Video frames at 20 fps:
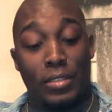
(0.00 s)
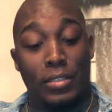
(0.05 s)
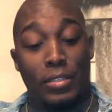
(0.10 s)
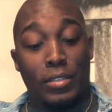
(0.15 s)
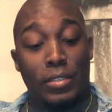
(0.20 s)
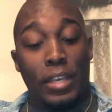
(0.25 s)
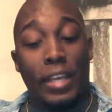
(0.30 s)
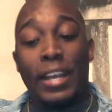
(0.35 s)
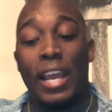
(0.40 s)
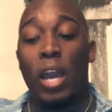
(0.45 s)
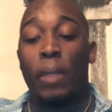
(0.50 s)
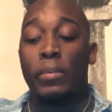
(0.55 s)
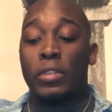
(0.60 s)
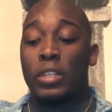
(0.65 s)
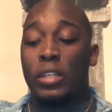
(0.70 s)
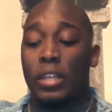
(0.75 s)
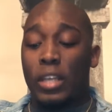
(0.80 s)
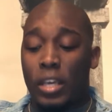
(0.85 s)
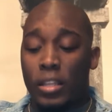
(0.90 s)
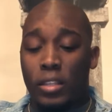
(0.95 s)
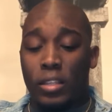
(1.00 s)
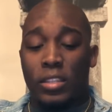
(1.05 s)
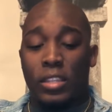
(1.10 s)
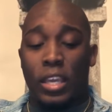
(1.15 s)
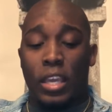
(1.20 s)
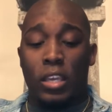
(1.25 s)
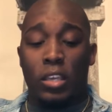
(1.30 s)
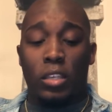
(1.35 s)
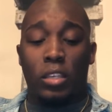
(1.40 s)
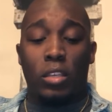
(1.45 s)
And that was another
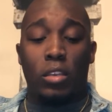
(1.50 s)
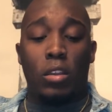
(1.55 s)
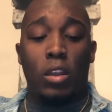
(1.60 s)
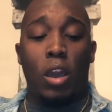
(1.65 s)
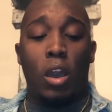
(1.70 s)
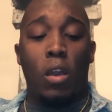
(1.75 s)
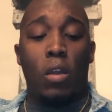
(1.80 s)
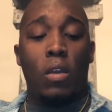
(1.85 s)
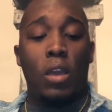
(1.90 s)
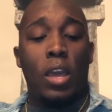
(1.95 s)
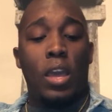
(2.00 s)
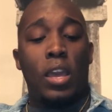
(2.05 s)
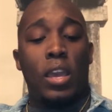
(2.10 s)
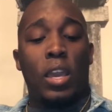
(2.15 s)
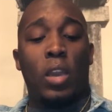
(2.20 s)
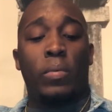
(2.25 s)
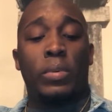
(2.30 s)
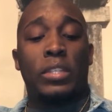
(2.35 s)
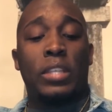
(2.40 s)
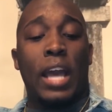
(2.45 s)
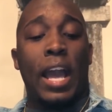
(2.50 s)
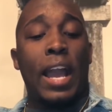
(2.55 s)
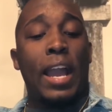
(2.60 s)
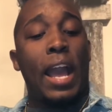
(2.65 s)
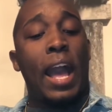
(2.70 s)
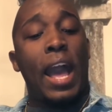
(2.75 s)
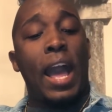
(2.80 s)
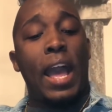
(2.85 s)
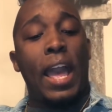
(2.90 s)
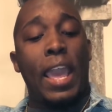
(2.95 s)
thing, it was,
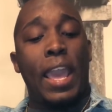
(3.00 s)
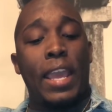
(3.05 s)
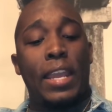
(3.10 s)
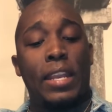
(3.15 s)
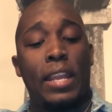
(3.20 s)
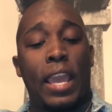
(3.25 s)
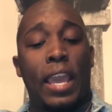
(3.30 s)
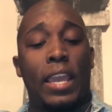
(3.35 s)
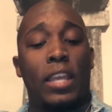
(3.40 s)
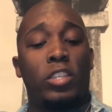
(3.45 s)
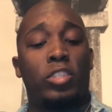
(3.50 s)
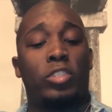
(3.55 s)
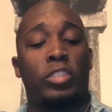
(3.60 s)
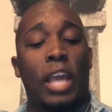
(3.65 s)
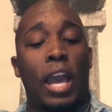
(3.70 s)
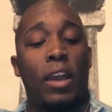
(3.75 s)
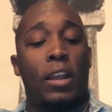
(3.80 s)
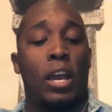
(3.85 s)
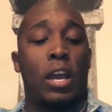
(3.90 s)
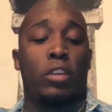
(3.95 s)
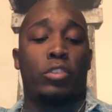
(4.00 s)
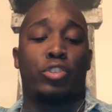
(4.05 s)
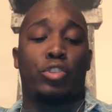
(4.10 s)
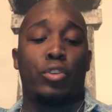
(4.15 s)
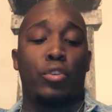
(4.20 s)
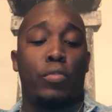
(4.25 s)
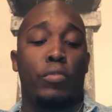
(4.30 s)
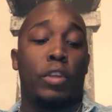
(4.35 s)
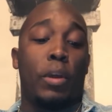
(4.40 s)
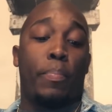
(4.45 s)
and shout out
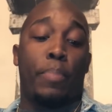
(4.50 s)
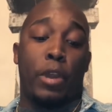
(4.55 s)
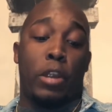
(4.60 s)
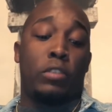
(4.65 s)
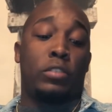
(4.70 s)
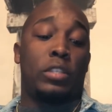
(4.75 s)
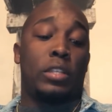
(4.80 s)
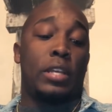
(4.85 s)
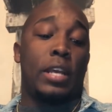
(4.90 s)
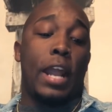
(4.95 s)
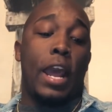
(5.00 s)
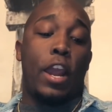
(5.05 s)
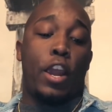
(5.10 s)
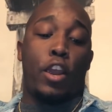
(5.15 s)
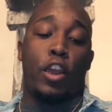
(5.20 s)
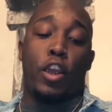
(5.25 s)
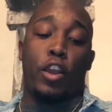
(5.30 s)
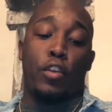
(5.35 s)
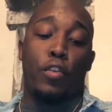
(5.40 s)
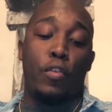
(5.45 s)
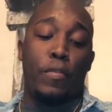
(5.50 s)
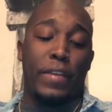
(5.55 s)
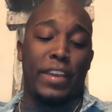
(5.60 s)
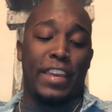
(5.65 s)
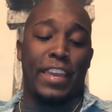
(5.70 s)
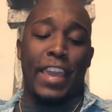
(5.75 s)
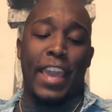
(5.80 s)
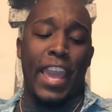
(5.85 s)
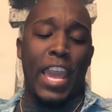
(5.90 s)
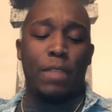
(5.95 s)
to the person that I heard who
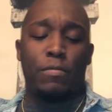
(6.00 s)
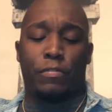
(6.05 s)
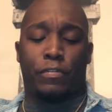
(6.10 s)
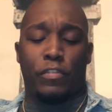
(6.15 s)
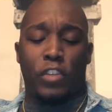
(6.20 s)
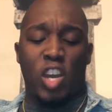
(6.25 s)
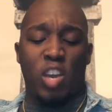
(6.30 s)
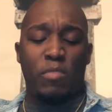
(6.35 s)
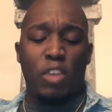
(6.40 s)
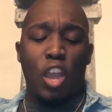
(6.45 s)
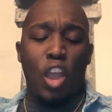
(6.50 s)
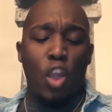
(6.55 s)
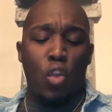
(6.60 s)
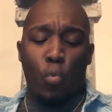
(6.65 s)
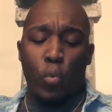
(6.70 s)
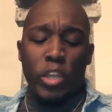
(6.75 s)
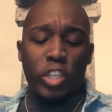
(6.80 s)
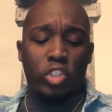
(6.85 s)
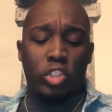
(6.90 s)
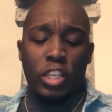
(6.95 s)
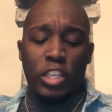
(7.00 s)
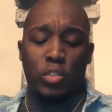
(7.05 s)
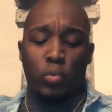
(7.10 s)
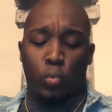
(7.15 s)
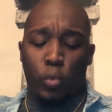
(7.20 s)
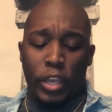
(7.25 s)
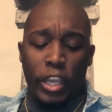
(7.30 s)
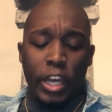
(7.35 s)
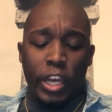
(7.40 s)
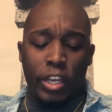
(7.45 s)
it came from, which is
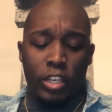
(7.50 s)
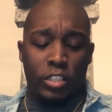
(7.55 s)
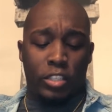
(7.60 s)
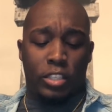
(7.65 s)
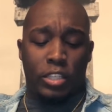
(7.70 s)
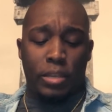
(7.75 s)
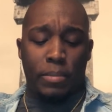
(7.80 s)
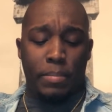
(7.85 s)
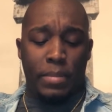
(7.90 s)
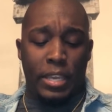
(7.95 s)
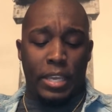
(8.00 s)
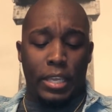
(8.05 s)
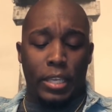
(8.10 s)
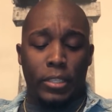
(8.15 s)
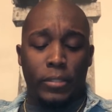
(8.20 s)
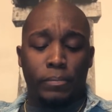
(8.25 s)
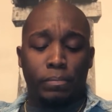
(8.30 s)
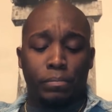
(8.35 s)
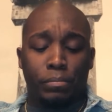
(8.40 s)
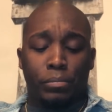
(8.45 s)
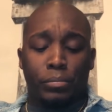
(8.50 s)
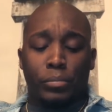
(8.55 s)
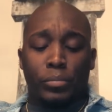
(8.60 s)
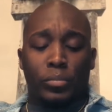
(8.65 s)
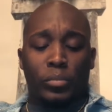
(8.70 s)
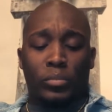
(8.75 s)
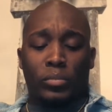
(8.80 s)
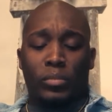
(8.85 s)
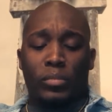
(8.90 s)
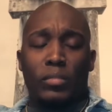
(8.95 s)
weird to me.
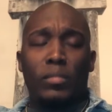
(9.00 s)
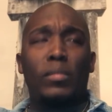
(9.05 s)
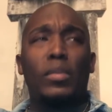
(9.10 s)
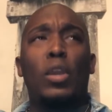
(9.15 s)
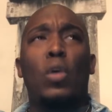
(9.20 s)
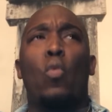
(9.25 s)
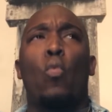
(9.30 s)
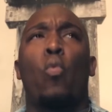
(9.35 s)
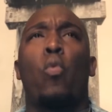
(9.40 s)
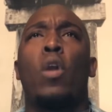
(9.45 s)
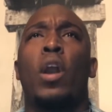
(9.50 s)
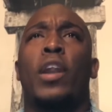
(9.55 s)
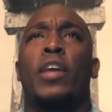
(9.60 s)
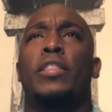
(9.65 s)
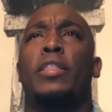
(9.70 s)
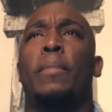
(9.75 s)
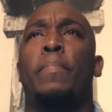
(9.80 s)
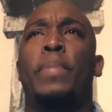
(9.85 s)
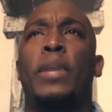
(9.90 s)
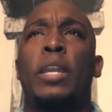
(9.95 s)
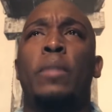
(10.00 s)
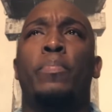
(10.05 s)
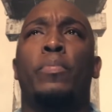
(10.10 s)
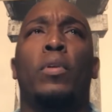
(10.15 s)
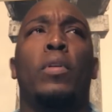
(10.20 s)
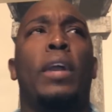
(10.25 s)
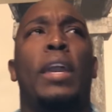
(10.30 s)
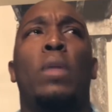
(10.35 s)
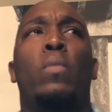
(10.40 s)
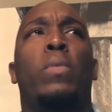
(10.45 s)
One of the
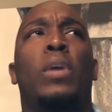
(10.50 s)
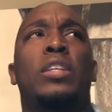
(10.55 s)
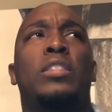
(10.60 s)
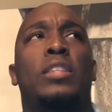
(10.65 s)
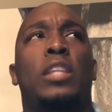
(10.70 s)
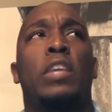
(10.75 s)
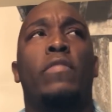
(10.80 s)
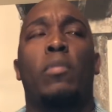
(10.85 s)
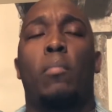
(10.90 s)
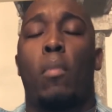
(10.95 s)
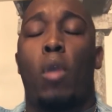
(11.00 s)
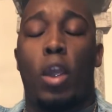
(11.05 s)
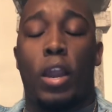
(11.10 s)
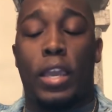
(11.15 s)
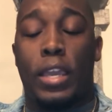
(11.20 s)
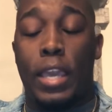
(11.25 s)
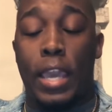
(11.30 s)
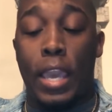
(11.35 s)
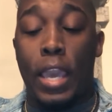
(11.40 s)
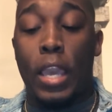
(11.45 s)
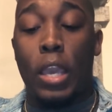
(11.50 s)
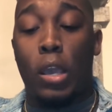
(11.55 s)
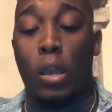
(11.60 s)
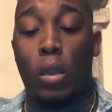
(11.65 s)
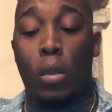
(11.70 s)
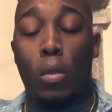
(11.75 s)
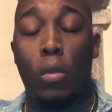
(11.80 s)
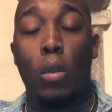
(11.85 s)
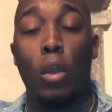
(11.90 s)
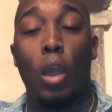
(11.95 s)
people, it wasn't even
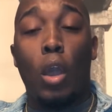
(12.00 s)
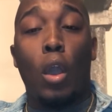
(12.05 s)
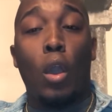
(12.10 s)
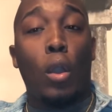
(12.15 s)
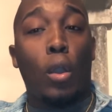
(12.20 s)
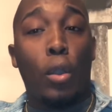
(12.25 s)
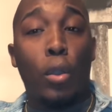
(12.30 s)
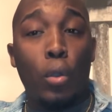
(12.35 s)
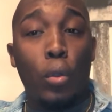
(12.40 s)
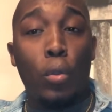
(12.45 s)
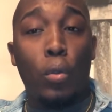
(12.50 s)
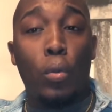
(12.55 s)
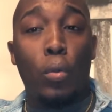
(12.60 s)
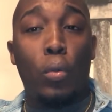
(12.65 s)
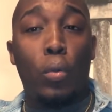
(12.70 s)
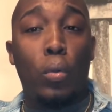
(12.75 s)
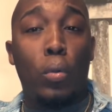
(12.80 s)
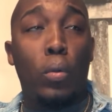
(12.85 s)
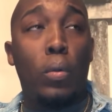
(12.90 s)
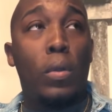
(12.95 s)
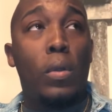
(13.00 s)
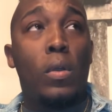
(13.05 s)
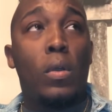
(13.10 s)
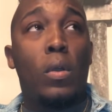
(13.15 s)
Markel who